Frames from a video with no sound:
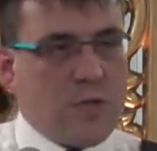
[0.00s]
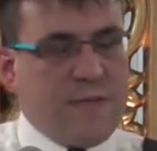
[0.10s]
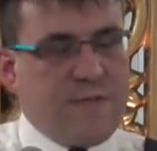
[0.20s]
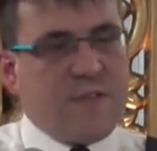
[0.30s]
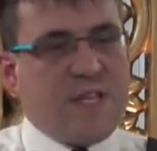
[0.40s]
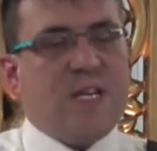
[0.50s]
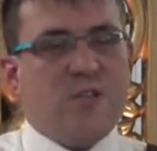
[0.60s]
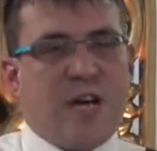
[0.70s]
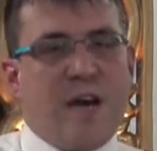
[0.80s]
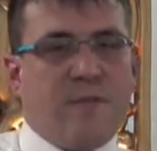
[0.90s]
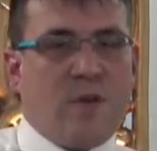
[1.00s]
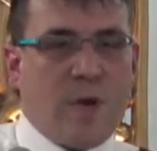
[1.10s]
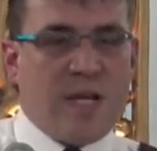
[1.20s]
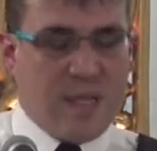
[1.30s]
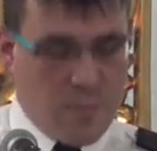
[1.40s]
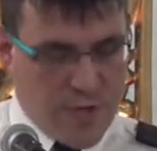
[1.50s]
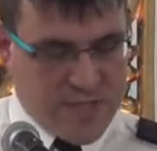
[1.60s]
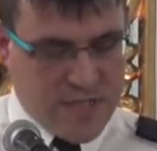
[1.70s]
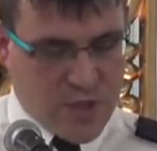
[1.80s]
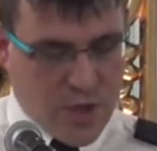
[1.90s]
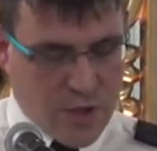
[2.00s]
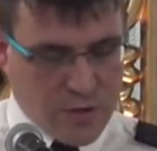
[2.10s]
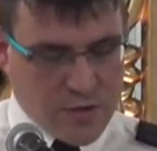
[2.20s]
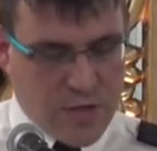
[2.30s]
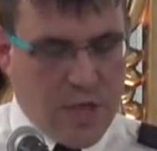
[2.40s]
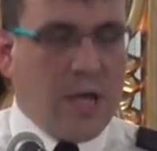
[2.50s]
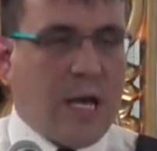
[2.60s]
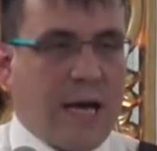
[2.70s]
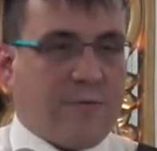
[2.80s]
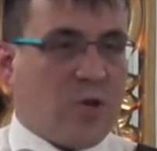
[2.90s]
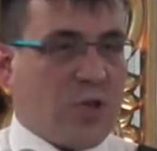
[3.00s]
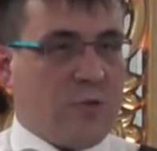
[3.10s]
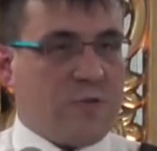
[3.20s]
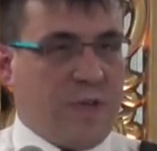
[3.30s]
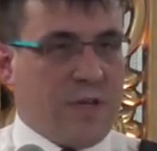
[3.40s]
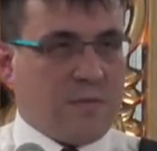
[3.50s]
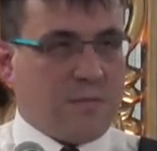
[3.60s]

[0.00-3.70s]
if you think you're driving in a way that impresses girls, I've got news for you.